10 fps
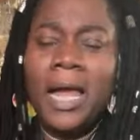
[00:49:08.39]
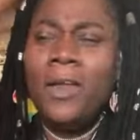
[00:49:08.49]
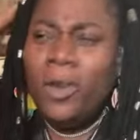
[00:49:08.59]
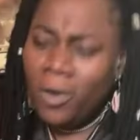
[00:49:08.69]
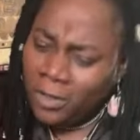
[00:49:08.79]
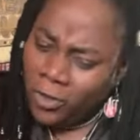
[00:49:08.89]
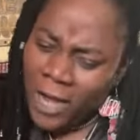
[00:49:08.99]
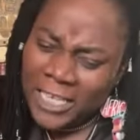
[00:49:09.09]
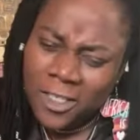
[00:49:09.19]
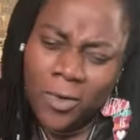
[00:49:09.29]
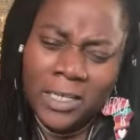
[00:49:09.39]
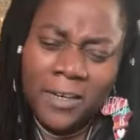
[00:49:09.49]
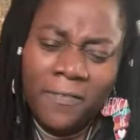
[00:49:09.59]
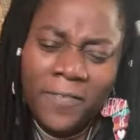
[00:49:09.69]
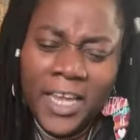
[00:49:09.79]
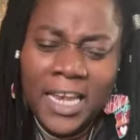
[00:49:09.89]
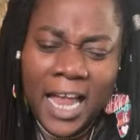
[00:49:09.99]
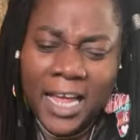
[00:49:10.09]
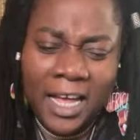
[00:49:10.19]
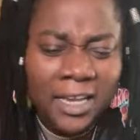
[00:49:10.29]
I don't know, you guys don't know what it feels
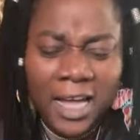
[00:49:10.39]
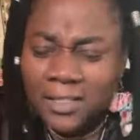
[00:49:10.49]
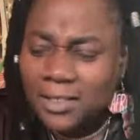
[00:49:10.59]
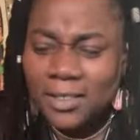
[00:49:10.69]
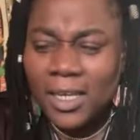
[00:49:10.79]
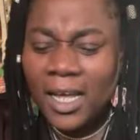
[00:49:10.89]
like at that.